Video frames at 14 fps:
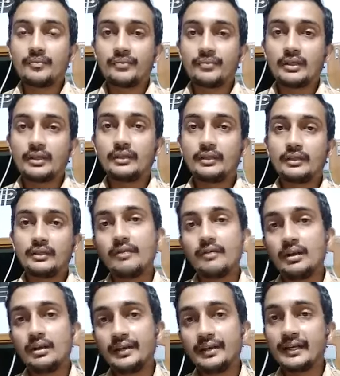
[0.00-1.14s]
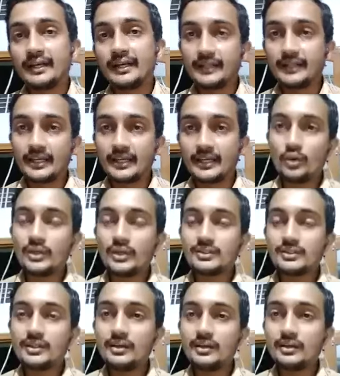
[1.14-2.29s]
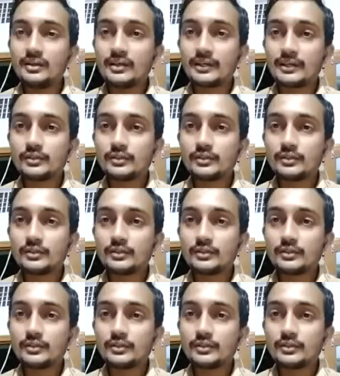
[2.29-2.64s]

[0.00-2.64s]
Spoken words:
they will reconnect again. It is okay, sir.